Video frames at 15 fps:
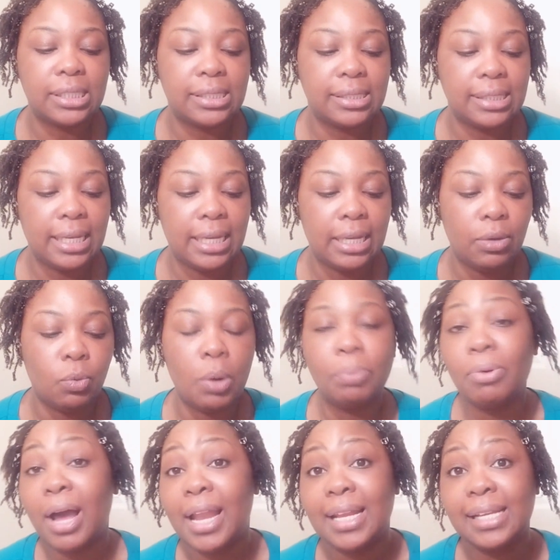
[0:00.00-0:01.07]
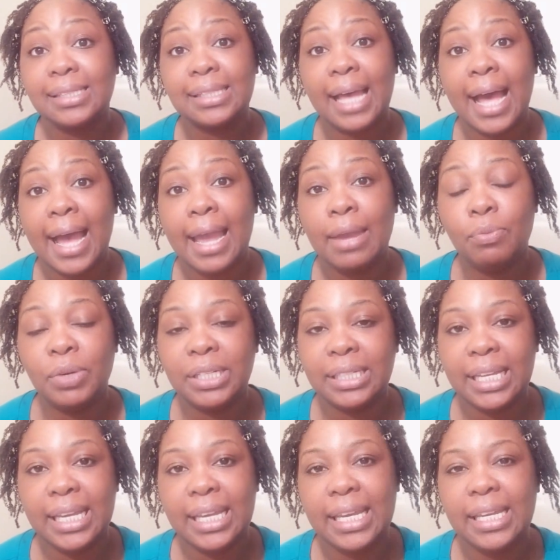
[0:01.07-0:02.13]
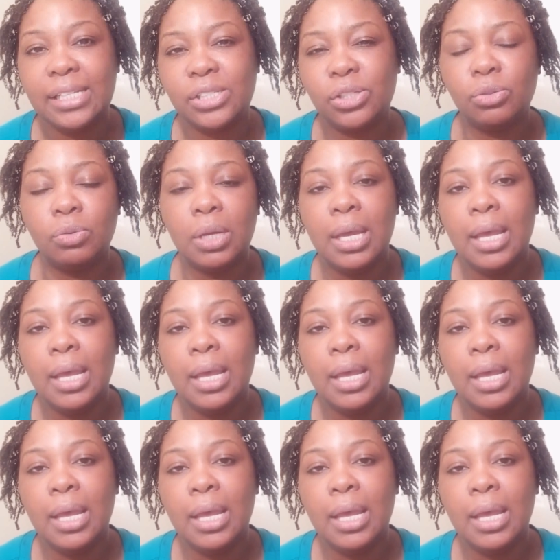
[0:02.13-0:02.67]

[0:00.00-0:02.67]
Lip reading: to see what products I would need to